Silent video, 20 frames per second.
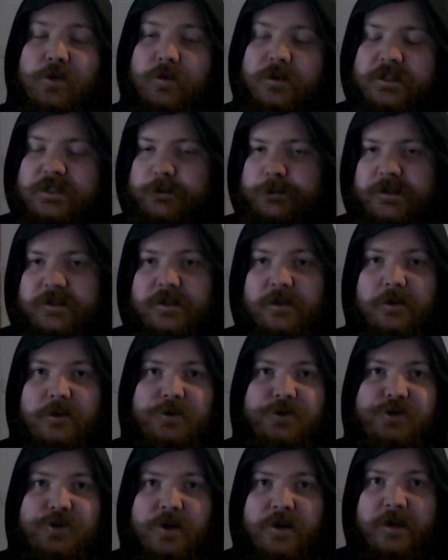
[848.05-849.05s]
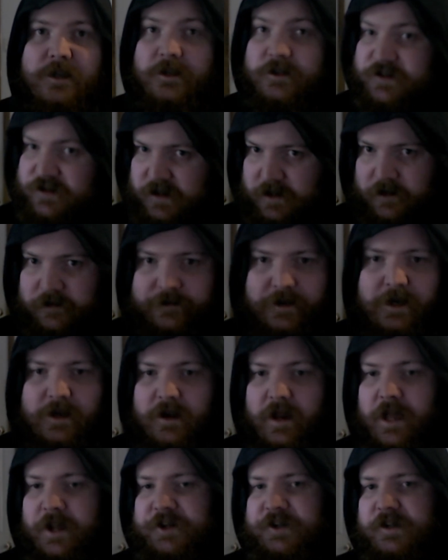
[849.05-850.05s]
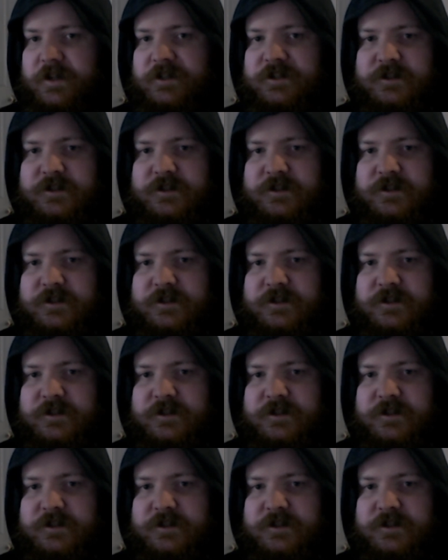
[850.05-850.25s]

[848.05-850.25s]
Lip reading: on this particular journey yourself and actually